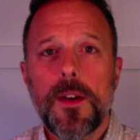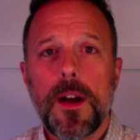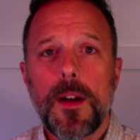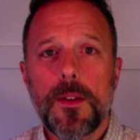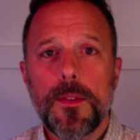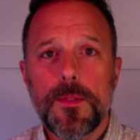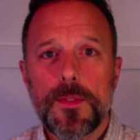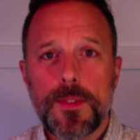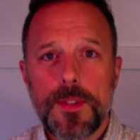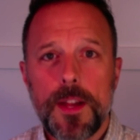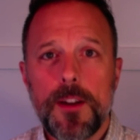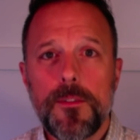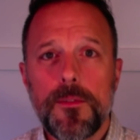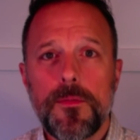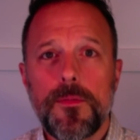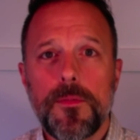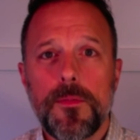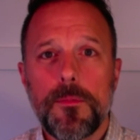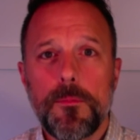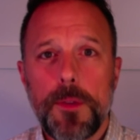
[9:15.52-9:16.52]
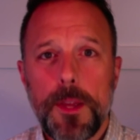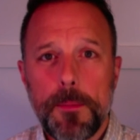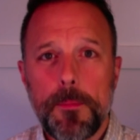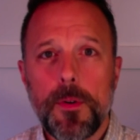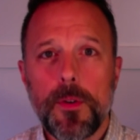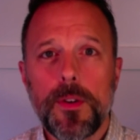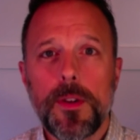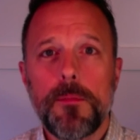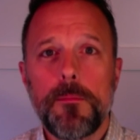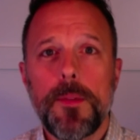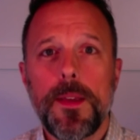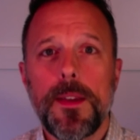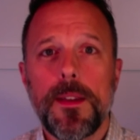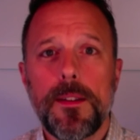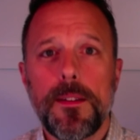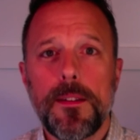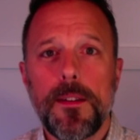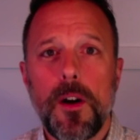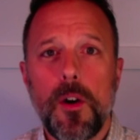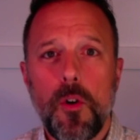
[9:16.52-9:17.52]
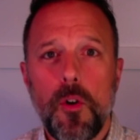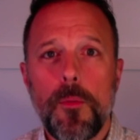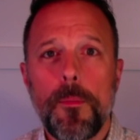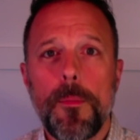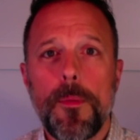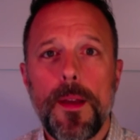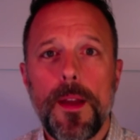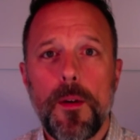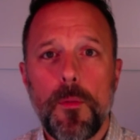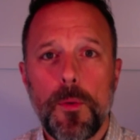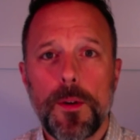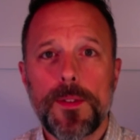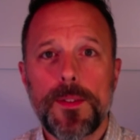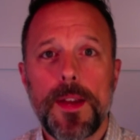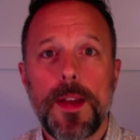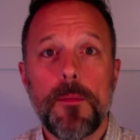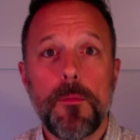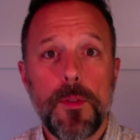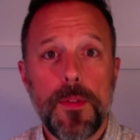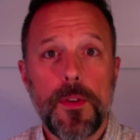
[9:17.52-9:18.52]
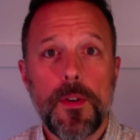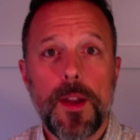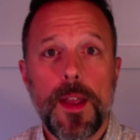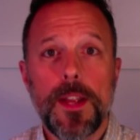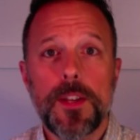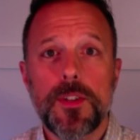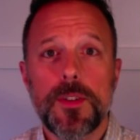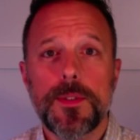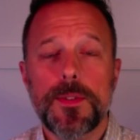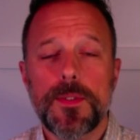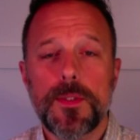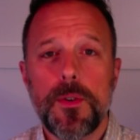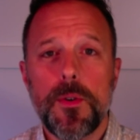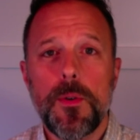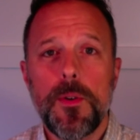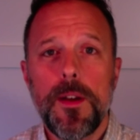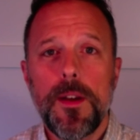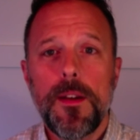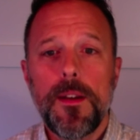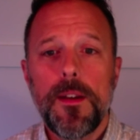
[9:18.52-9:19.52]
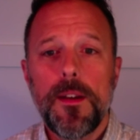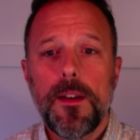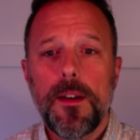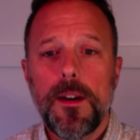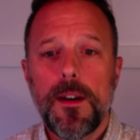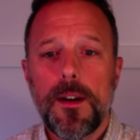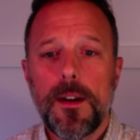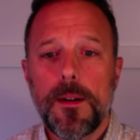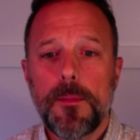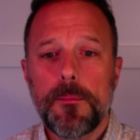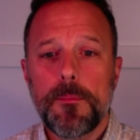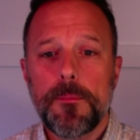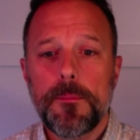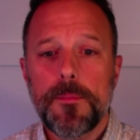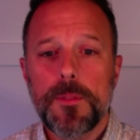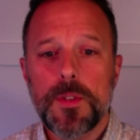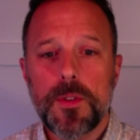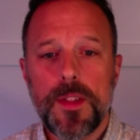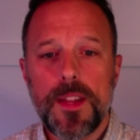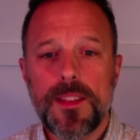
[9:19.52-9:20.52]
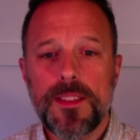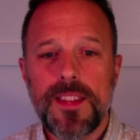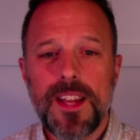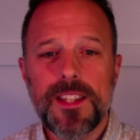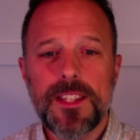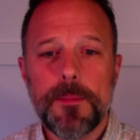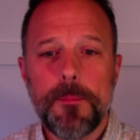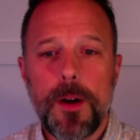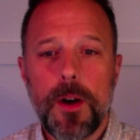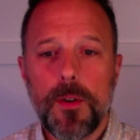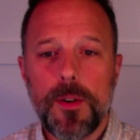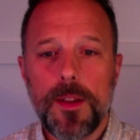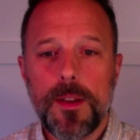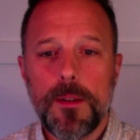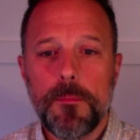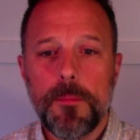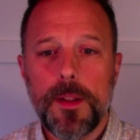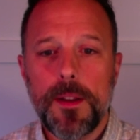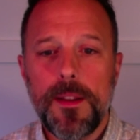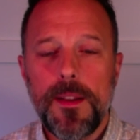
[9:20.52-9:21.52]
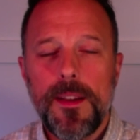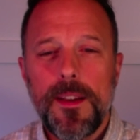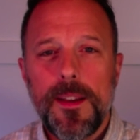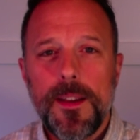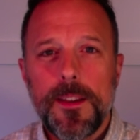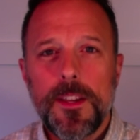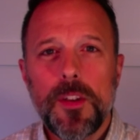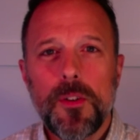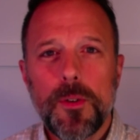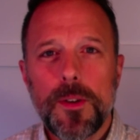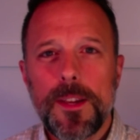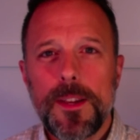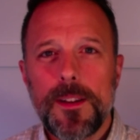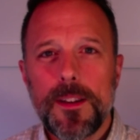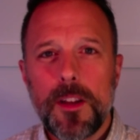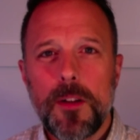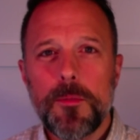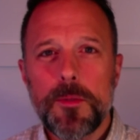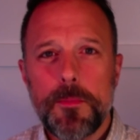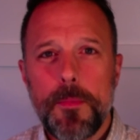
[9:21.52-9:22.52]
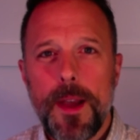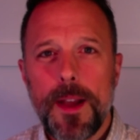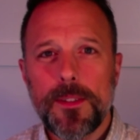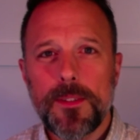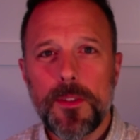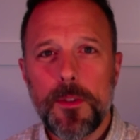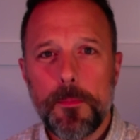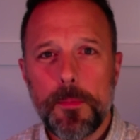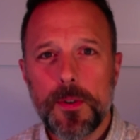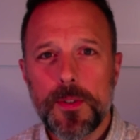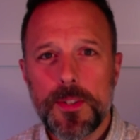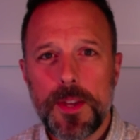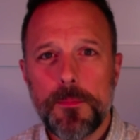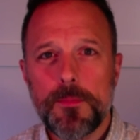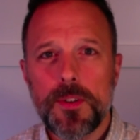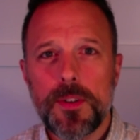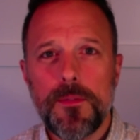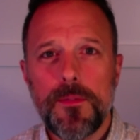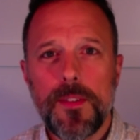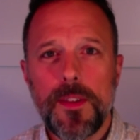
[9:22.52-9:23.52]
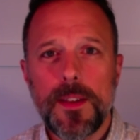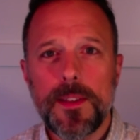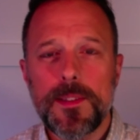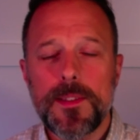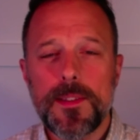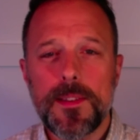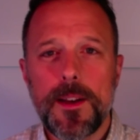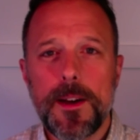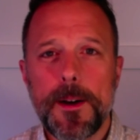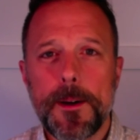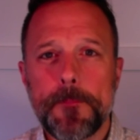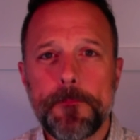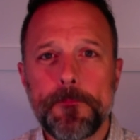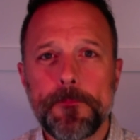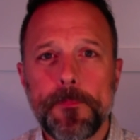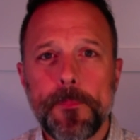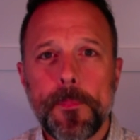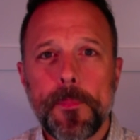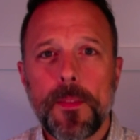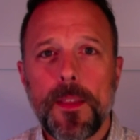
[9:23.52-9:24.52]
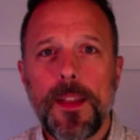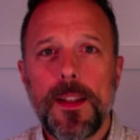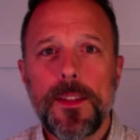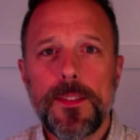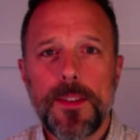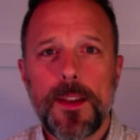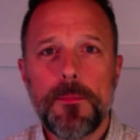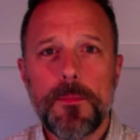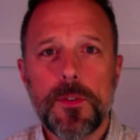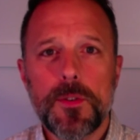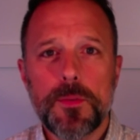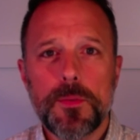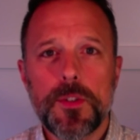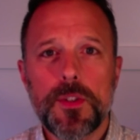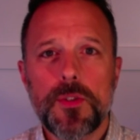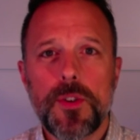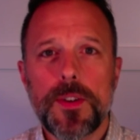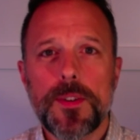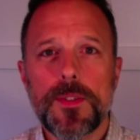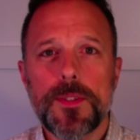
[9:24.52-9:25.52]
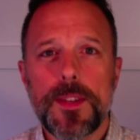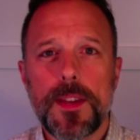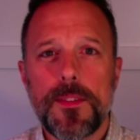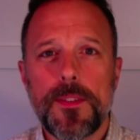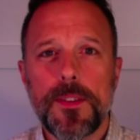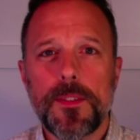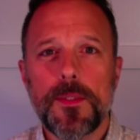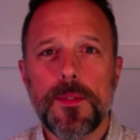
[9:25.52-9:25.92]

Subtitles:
set of people can be in a home at one time with their agent. So that's about it. But again, it comes back to the perception of things. Anytime there's restrictions, I think